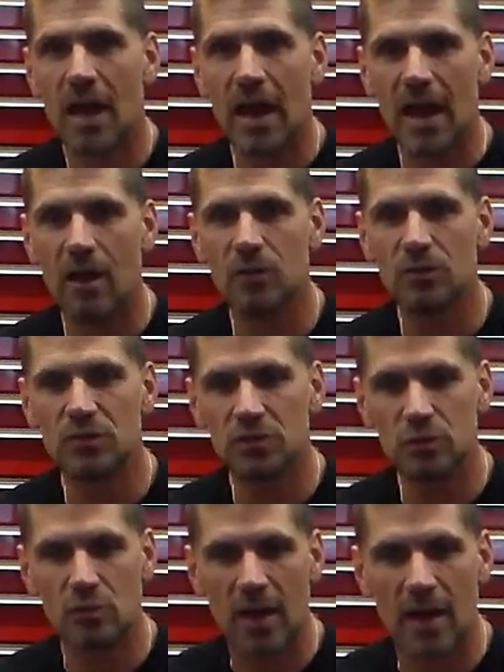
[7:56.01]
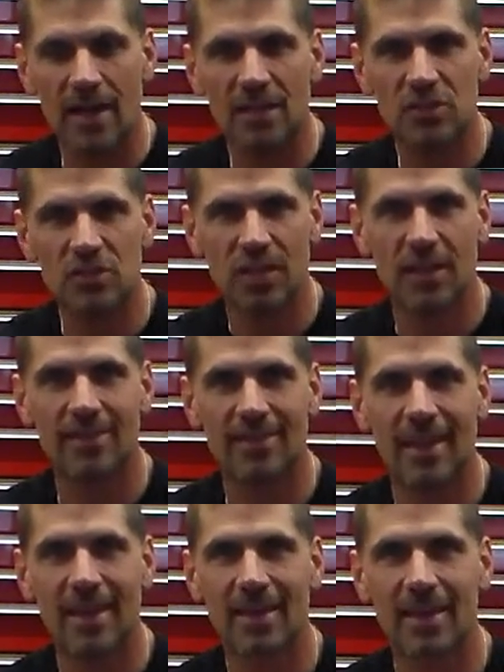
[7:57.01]
How do I check
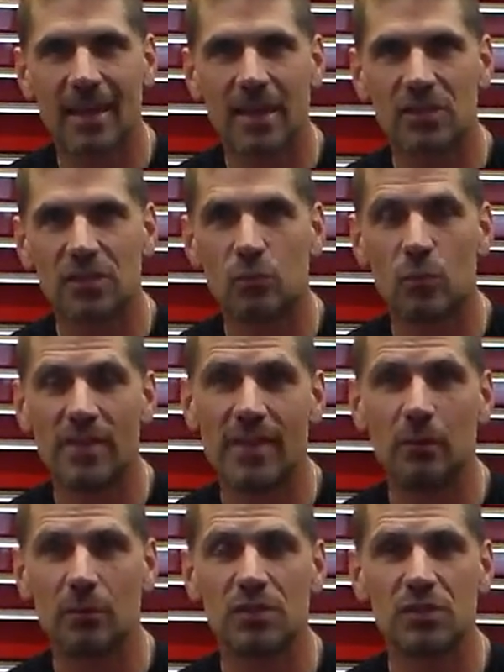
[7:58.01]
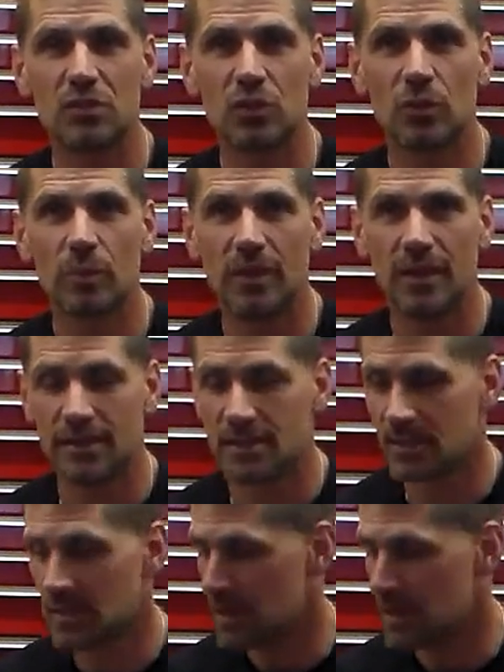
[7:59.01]
that connection without disturbing it?